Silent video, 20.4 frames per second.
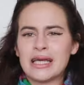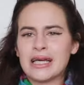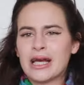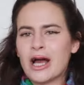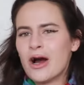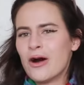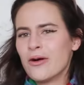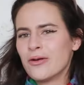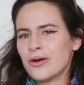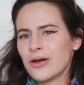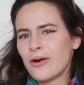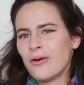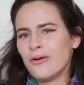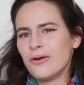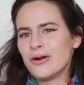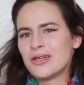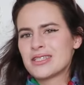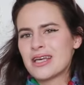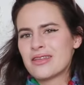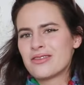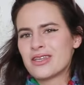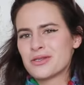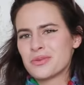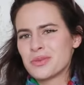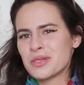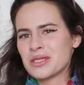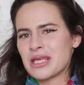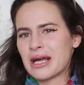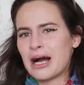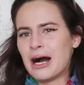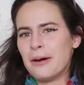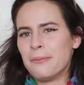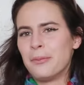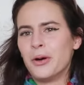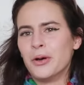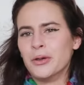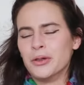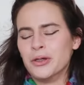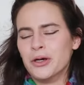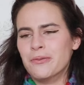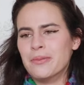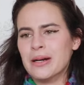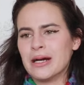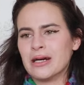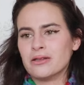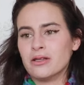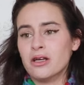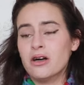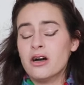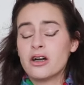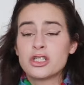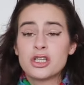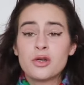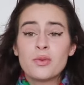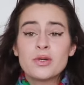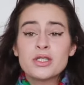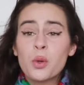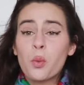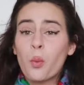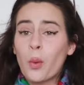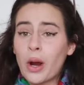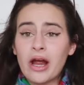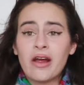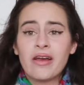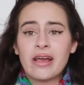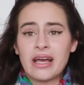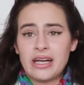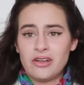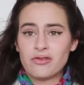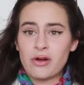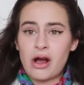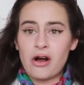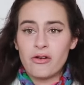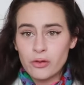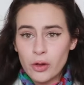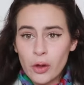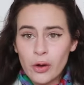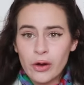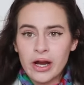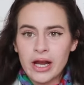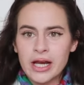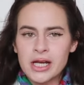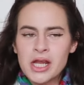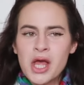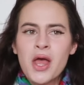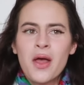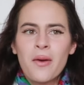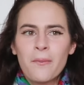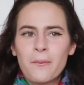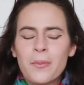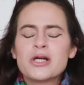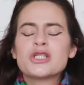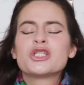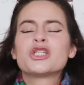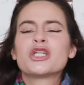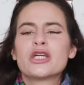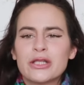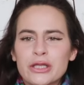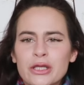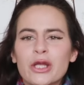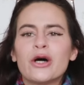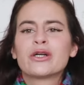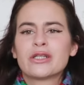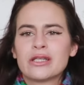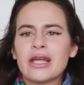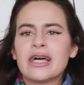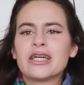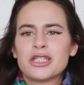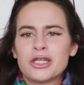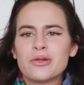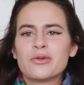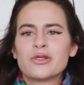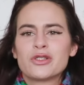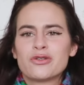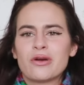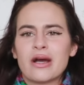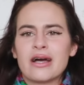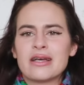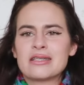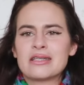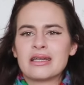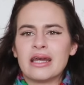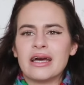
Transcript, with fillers: like, oh, Nicole said this was like a polo bear look. She wasn't wearing any Ralph Lauren, but she looked like she was dressed